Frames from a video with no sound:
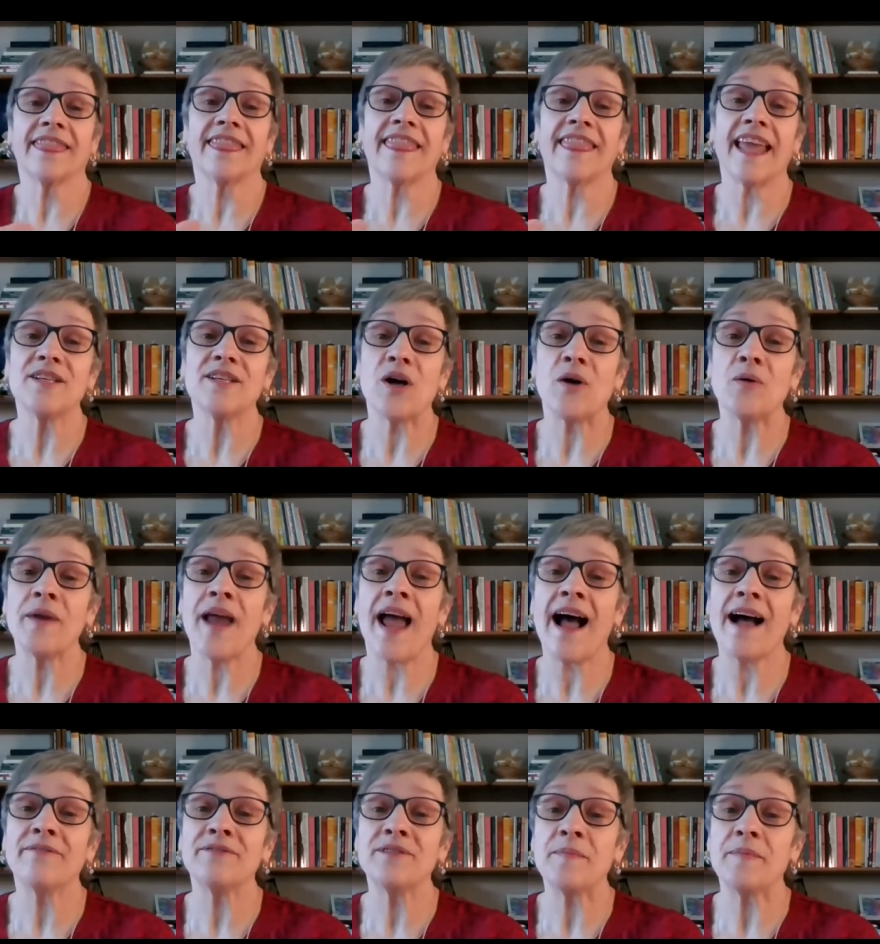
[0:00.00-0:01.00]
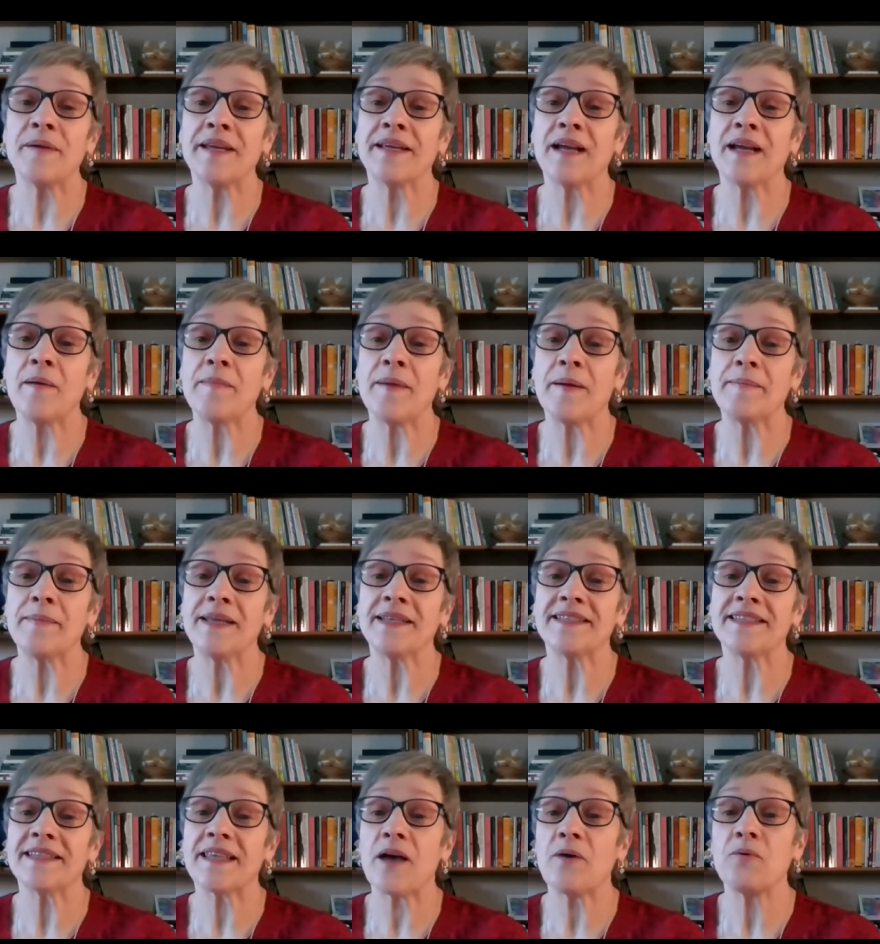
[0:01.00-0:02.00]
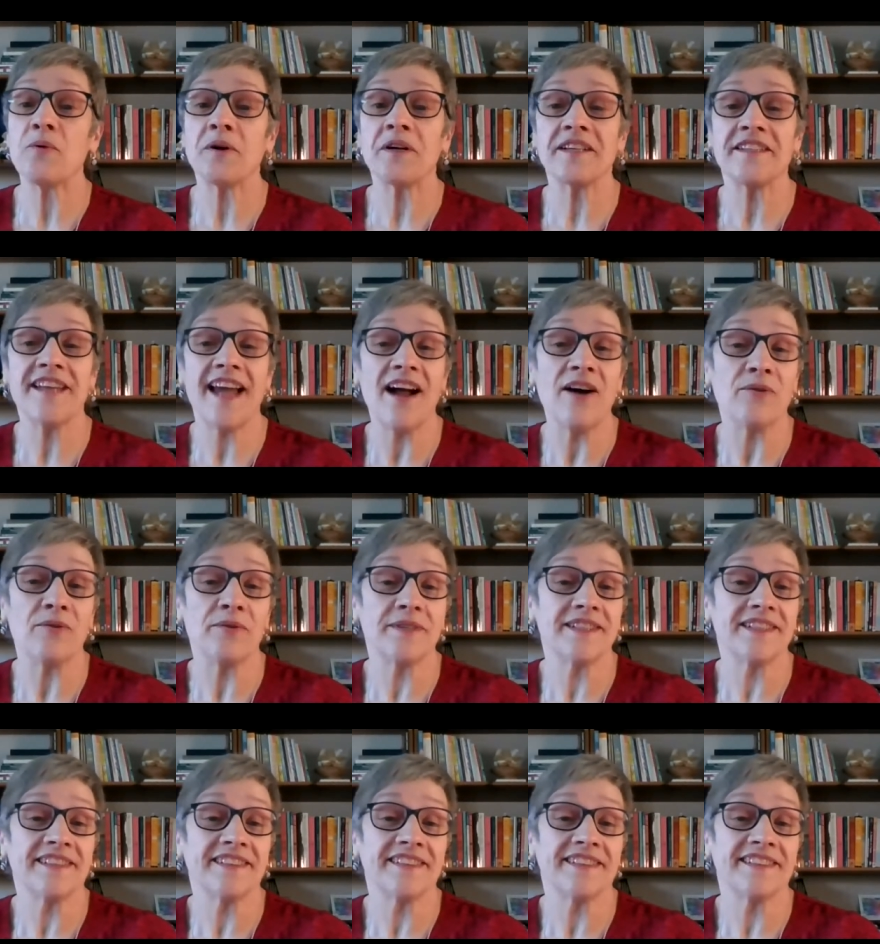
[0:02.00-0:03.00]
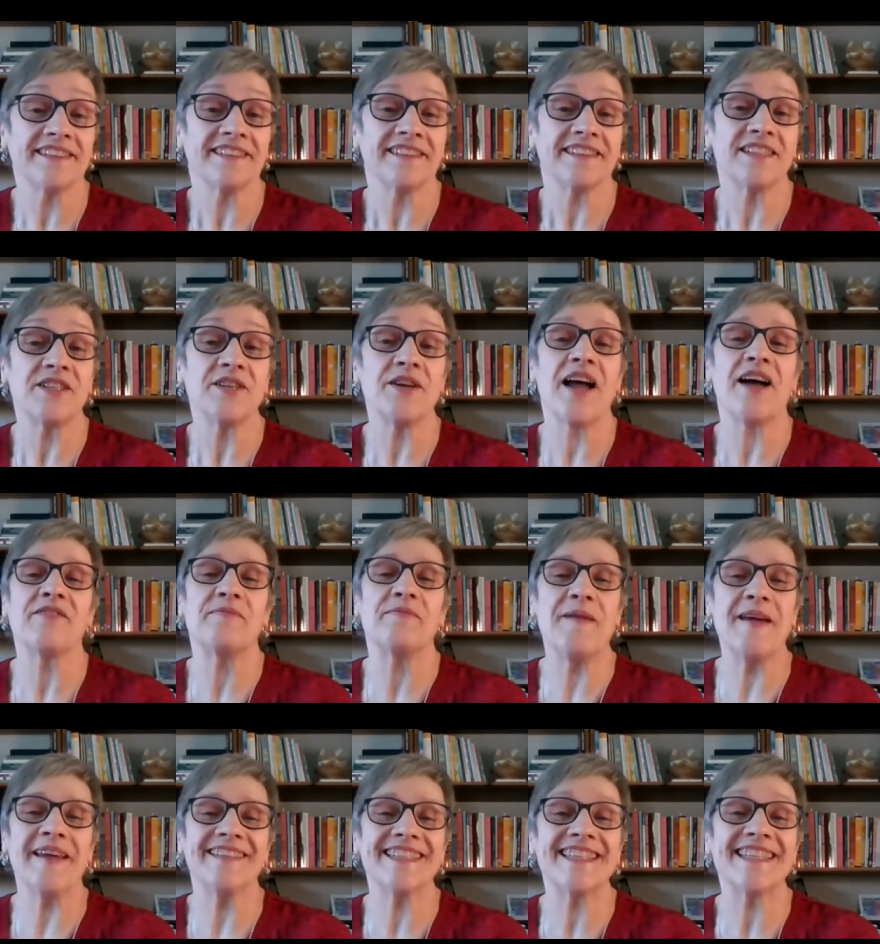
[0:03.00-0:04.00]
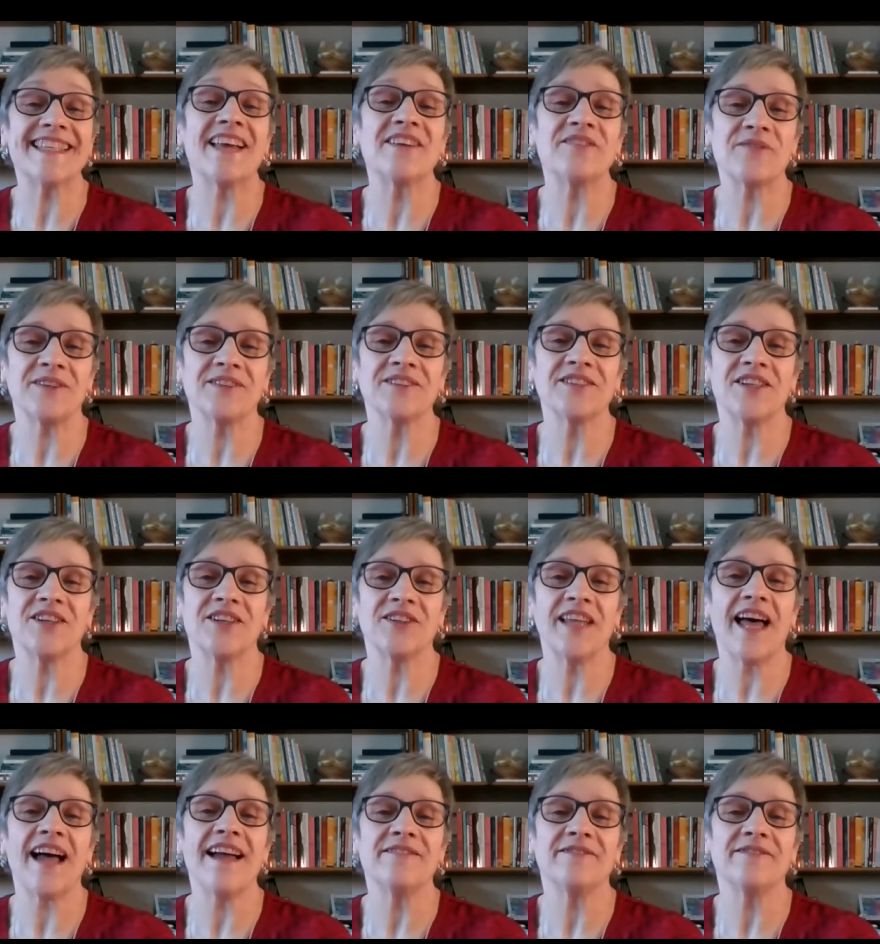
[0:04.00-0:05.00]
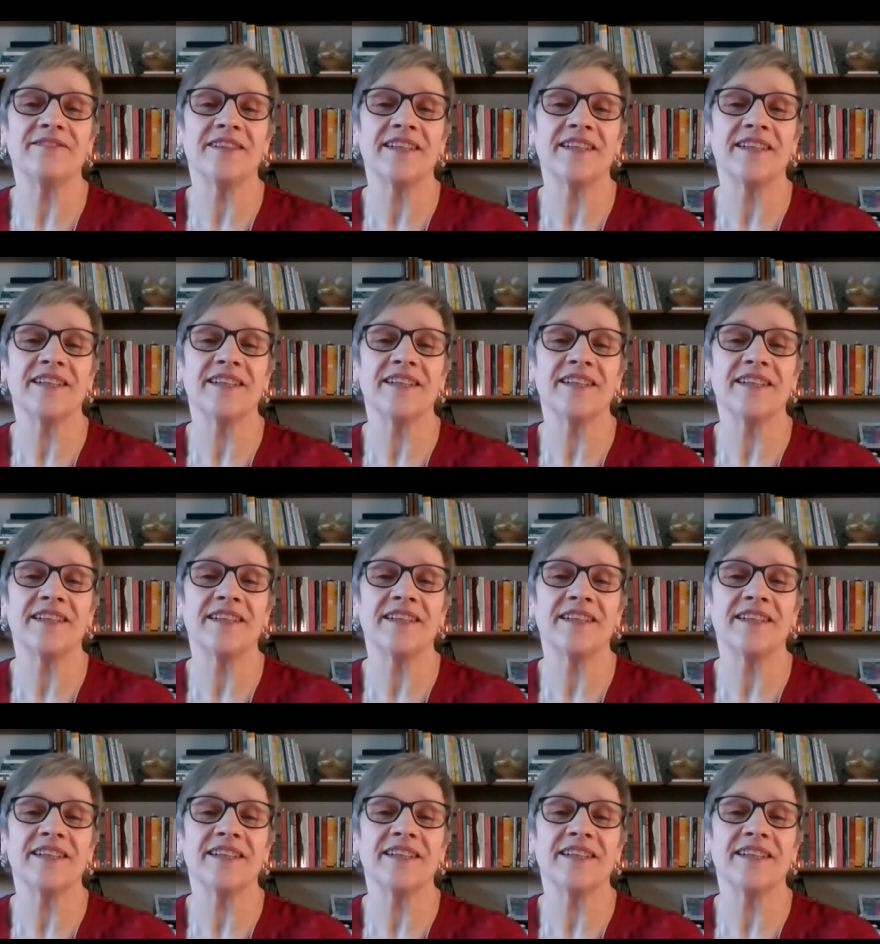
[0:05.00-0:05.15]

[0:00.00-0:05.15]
they don't have to be commitments that worked out to have been central to your life.